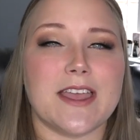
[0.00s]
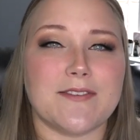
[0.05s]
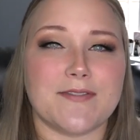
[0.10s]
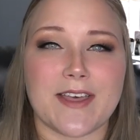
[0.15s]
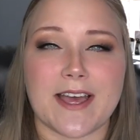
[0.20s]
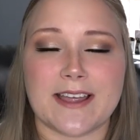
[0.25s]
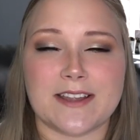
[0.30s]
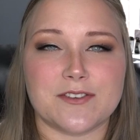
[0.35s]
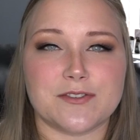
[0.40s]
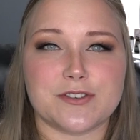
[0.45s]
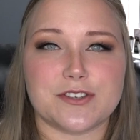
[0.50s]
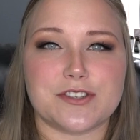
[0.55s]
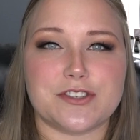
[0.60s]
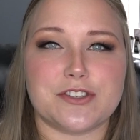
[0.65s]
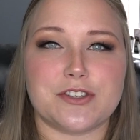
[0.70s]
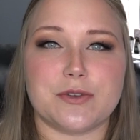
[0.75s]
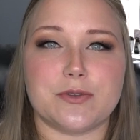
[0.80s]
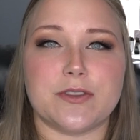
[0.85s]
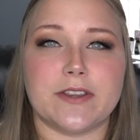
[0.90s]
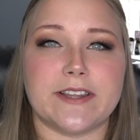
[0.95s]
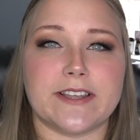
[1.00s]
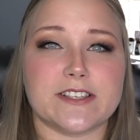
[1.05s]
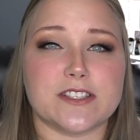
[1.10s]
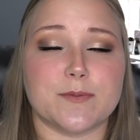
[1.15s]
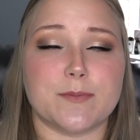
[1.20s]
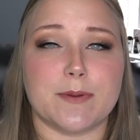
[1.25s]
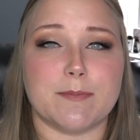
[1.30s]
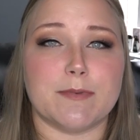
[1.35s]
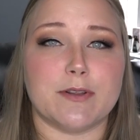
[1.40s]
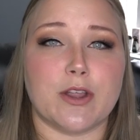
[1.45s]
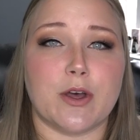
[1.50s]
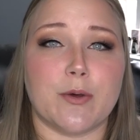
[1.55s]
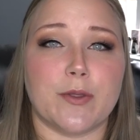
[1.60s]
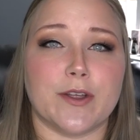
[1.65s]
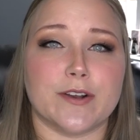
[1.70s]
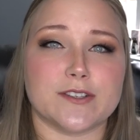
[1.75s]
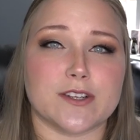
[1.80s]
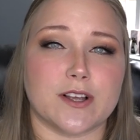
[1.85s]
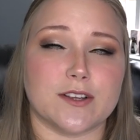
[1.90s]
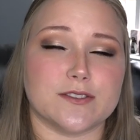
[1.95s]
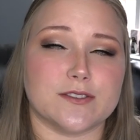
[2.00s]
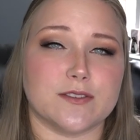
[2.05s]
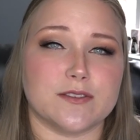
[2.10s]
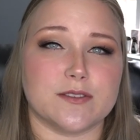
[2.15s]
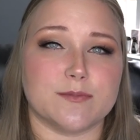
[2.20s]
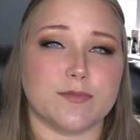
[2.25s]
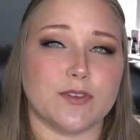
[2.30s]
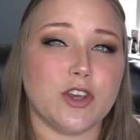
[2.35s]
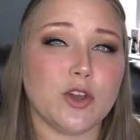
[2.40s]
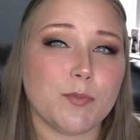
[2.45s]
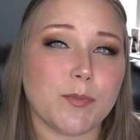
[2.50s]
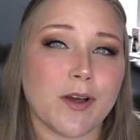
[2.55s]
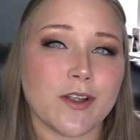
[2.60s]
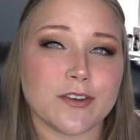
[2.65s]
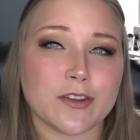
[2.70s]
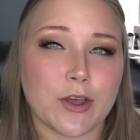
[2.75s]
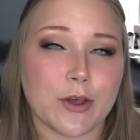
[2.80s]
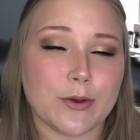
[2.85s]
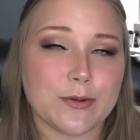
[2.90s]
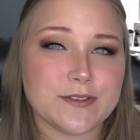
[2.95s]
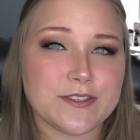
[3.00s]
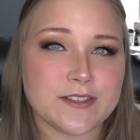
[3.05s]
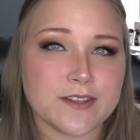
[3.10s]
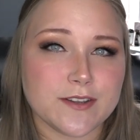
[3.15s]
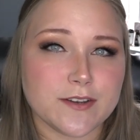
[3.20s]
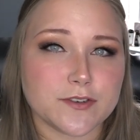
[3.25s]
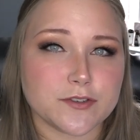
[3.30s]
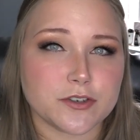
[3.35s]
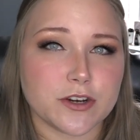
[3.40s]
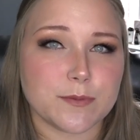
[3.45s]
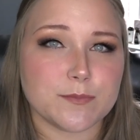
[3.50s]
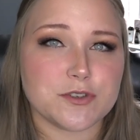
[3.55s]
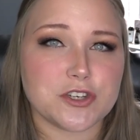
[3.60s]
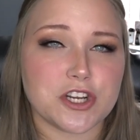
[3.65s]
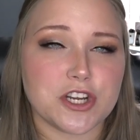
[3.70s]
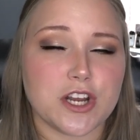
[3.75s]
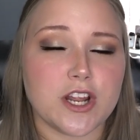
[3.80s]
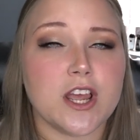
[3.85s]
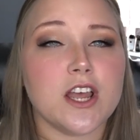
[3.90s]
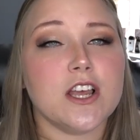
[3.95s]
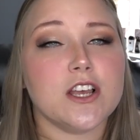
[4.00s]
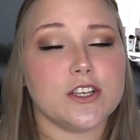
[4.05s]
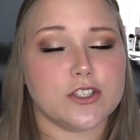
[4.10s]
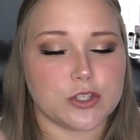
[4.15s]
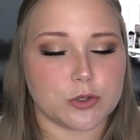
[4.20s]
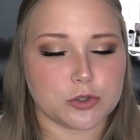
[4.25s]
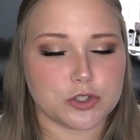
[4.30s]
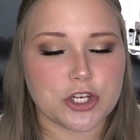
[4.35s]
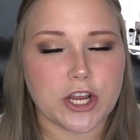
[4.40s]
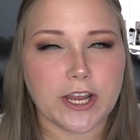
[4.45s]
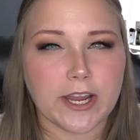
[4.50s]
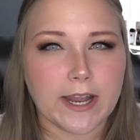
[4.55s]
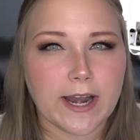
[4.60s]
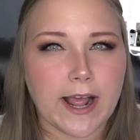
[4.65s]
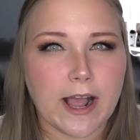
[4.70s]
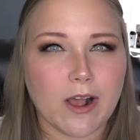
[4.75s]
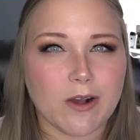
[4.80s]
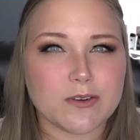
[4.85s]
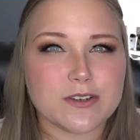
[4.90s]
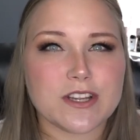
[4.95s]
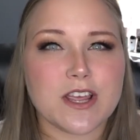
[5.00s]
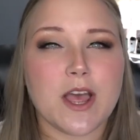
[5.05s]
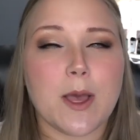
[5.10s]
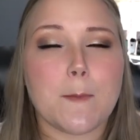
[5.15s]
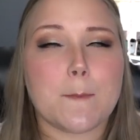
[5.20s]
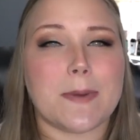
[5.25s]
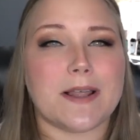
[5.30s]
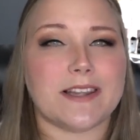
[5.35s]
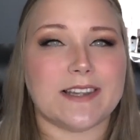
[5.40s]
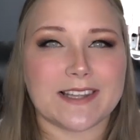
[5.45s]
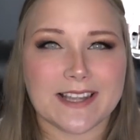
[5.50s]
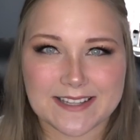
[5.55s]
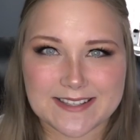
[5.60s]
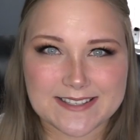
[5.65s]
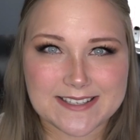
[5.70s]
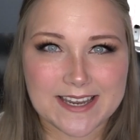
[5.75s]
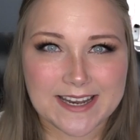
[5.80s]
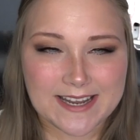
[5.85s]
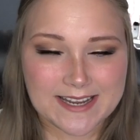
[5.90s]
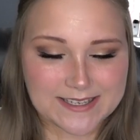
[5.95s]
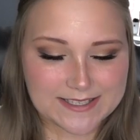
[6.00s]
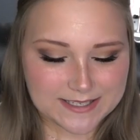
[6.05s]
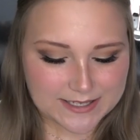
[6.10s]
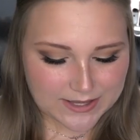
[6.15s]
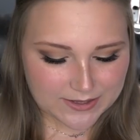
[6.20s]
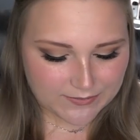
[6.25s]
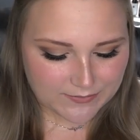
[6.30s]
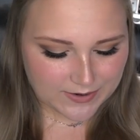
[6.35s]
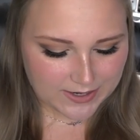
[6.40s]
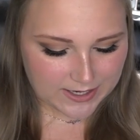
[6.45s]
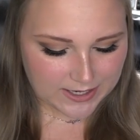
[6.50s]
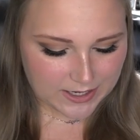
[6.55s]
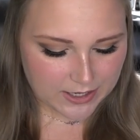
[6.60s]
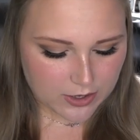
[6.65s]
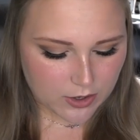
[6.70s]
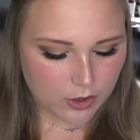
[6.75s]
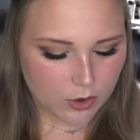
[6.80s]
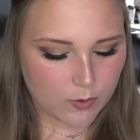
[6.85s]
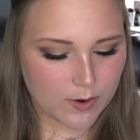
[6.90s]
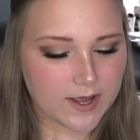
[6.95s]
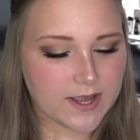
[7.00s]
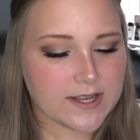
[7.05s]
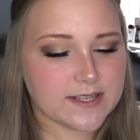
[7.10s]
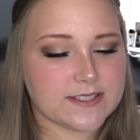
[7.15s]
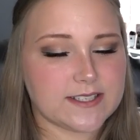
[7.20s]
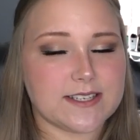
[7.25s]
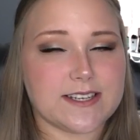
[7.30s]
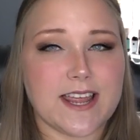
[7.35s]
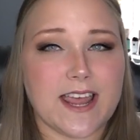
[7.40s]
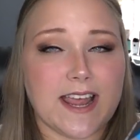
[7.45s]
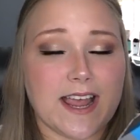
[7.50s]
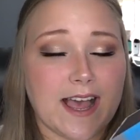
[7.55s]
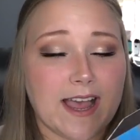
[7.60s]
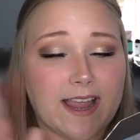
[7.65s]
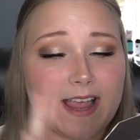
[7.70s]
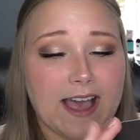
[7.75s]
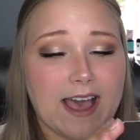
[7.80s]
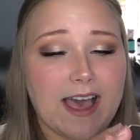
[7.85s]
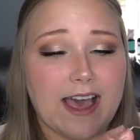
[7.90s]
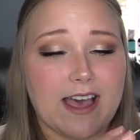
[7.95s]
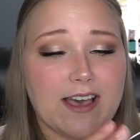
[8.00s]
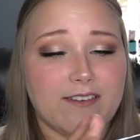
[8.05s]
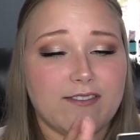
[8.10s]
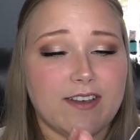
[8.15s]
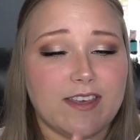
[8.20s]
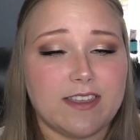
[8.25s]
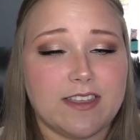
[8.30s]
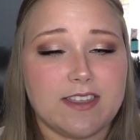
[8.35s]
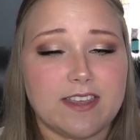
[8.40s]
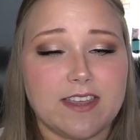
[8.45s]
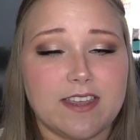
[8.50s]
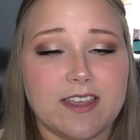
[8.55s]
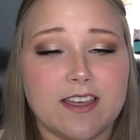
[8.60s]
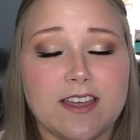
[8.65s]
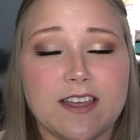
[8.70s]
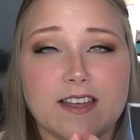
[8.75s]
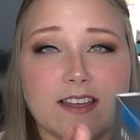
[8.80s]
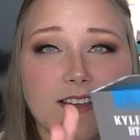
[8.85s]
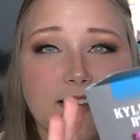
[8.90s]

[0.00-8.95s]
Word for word: if that interests you, the links will be below. There's also some coupon codes in the description, so check it out. But let's get into the video. Today I have the